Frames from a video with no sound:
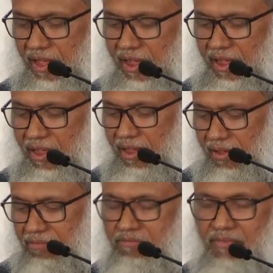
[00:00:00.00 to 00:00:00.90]

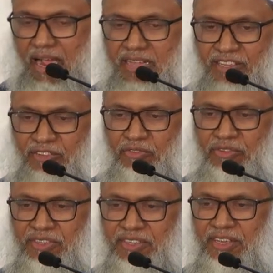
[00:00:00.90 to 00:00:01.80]
Uh, hadith
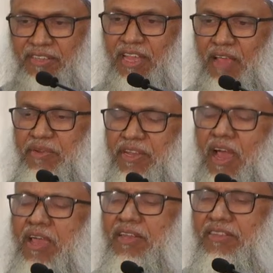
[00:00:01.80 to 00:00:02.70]
Qudsi is a bit
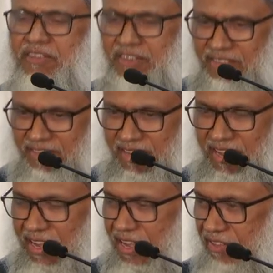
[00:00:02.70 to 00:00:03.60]
higher status
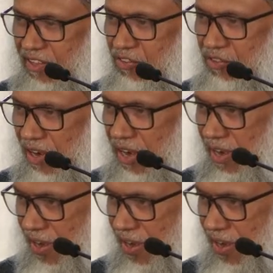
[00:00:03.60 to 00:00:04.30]
than general